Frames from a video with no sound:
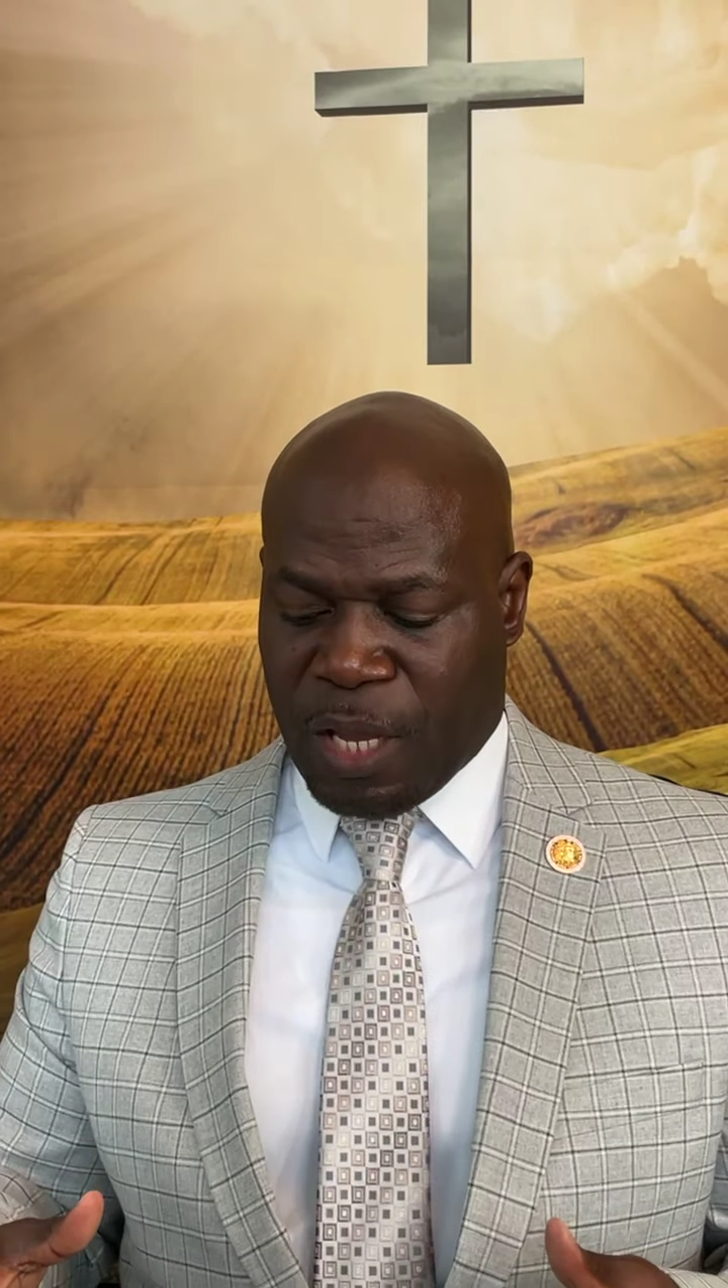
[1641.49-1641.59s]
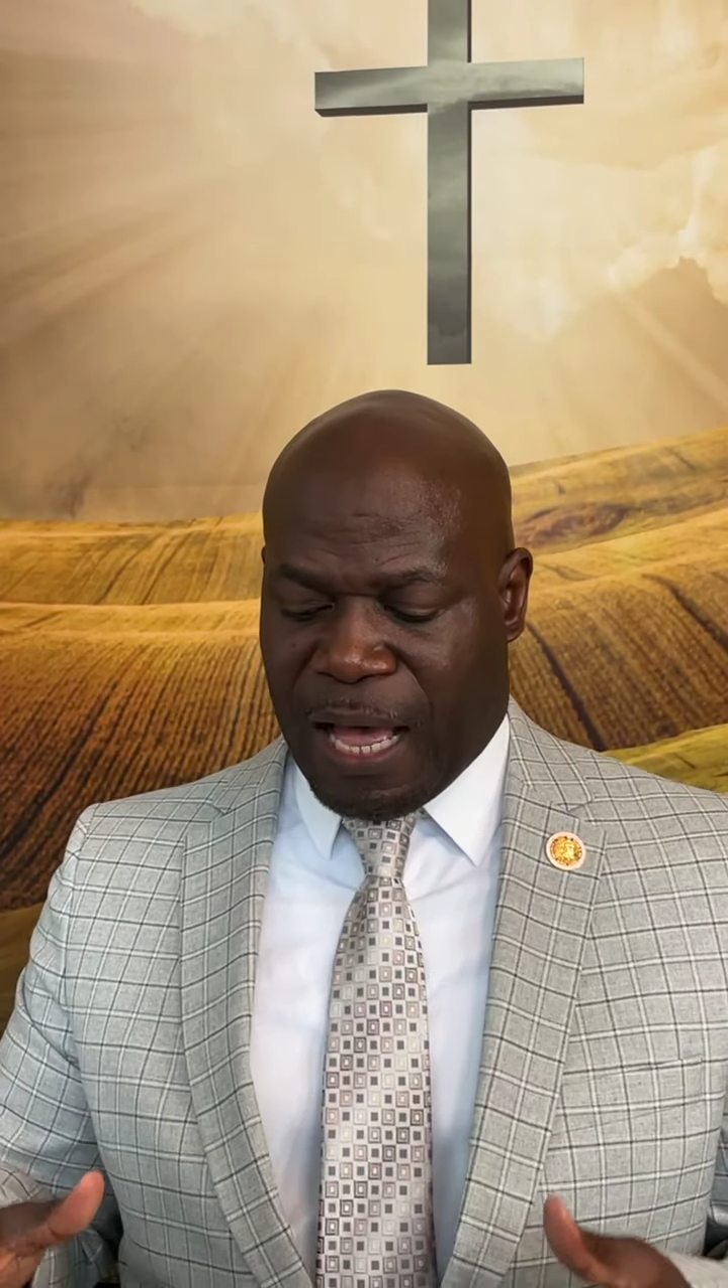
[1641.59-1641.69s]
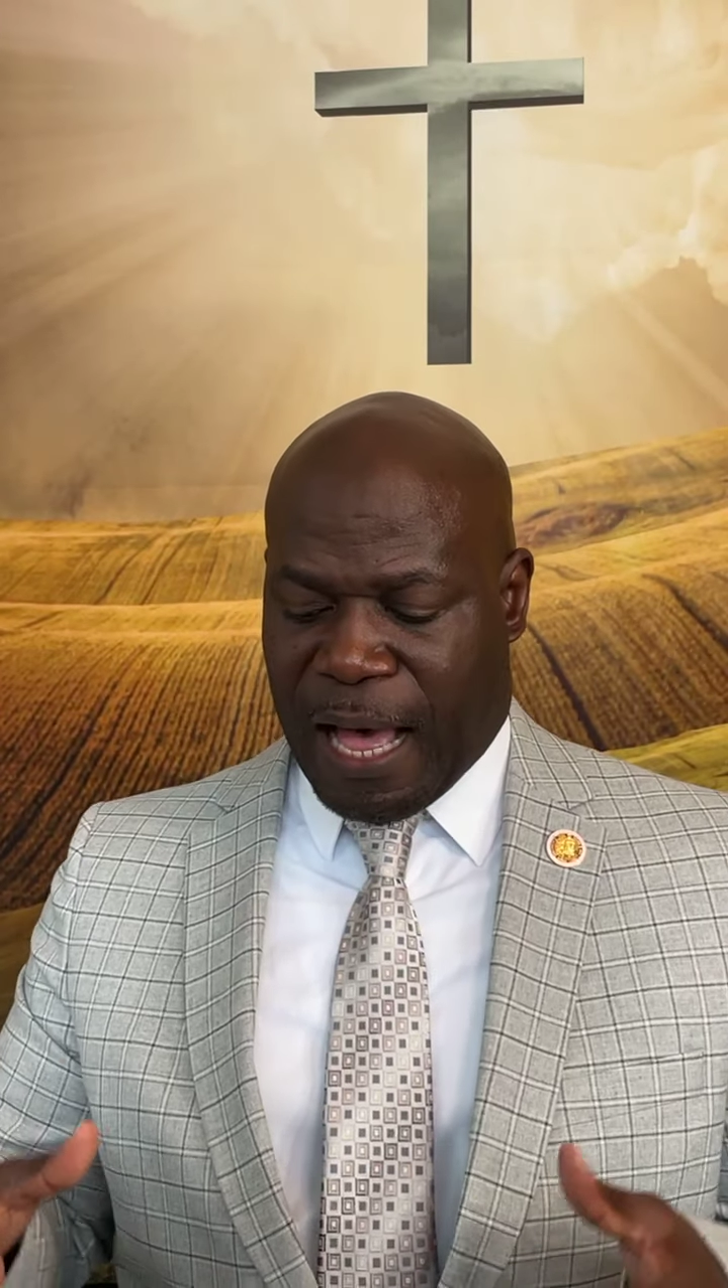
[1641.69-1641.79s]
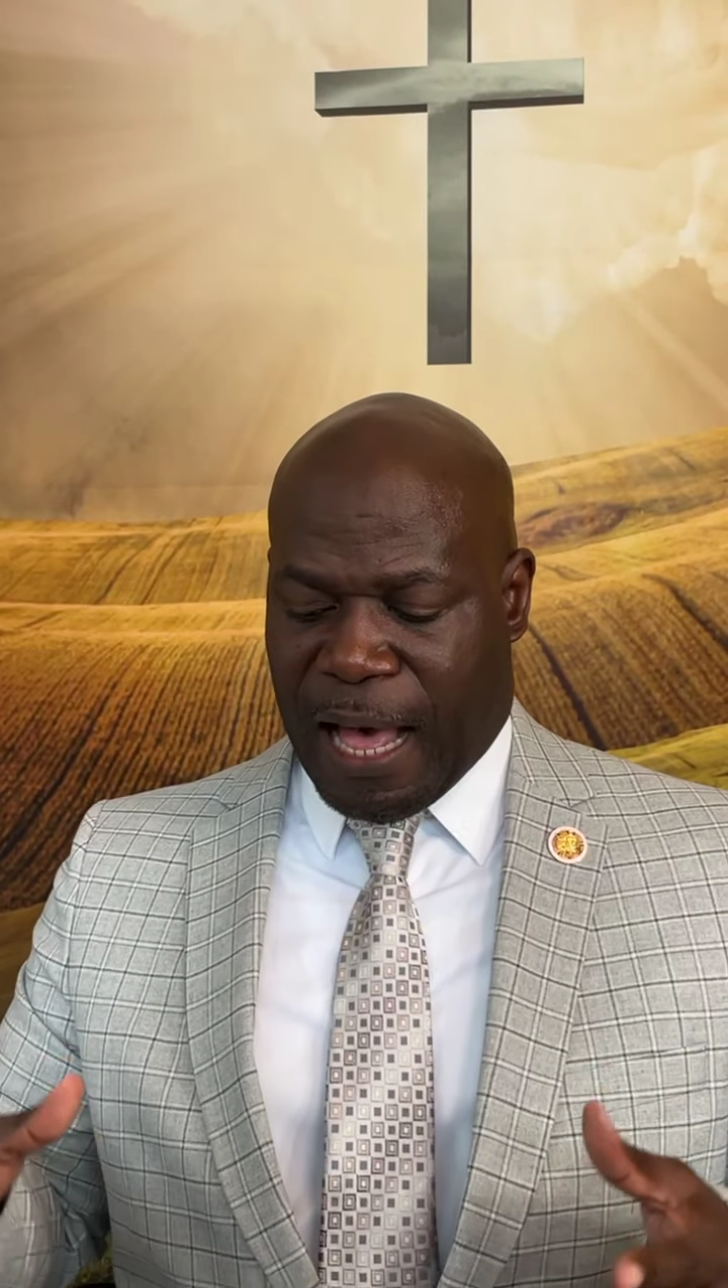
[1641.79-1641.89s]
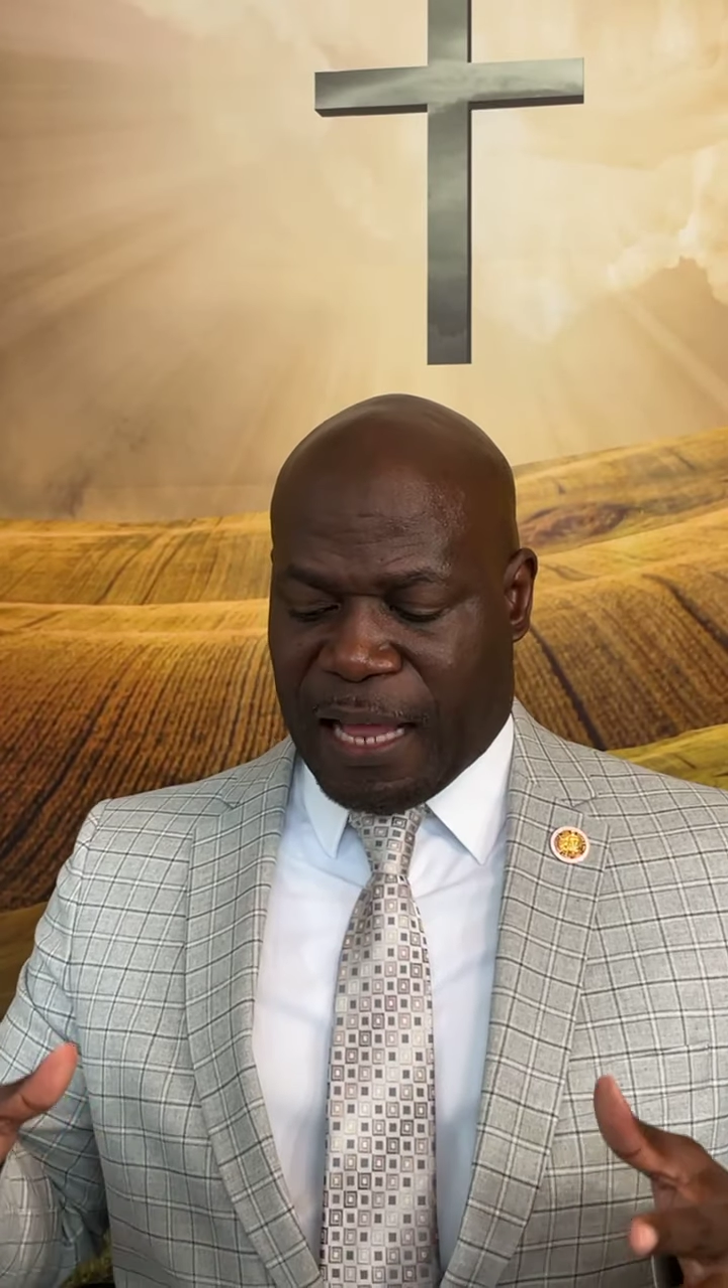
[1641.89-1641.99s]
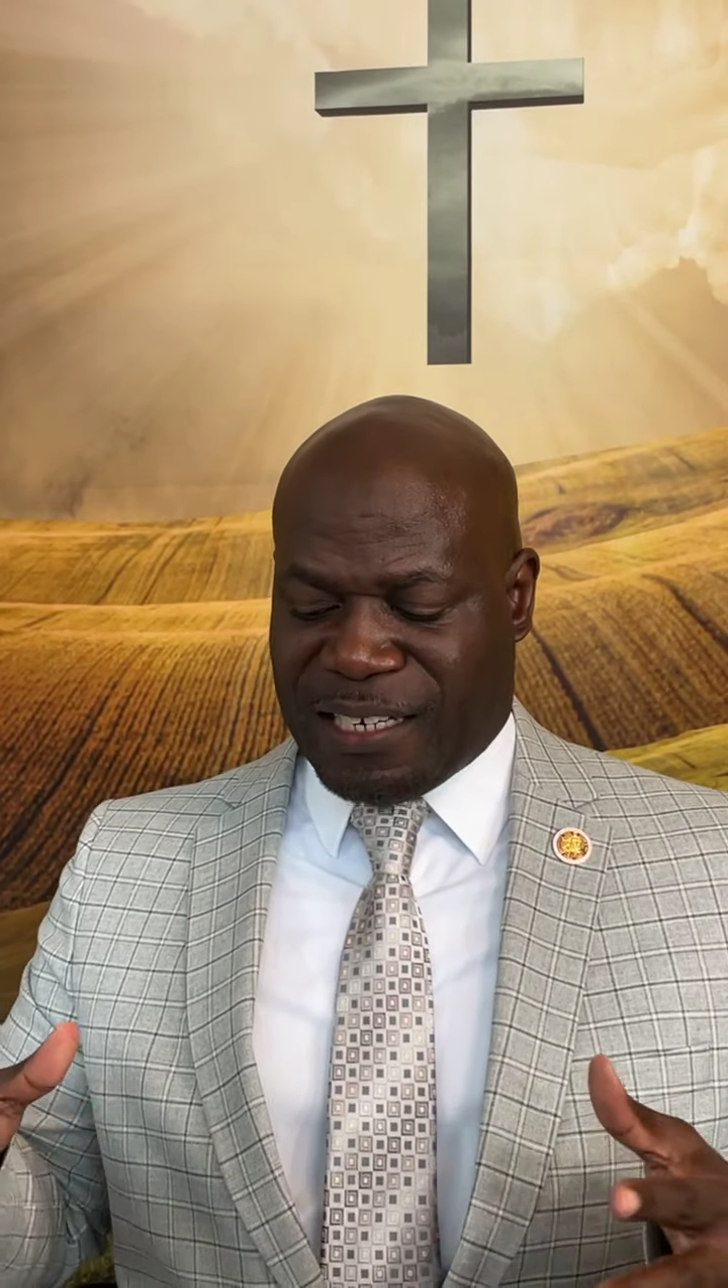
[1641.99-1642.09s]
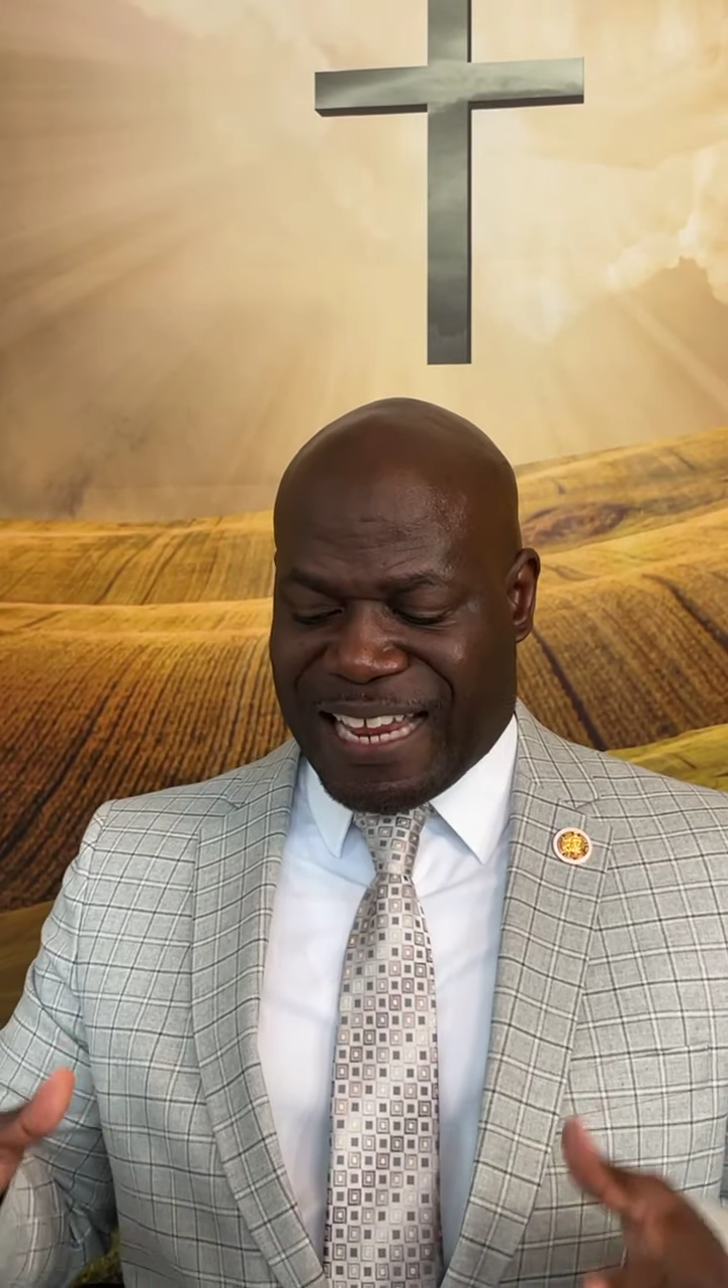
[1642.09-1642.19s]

uh,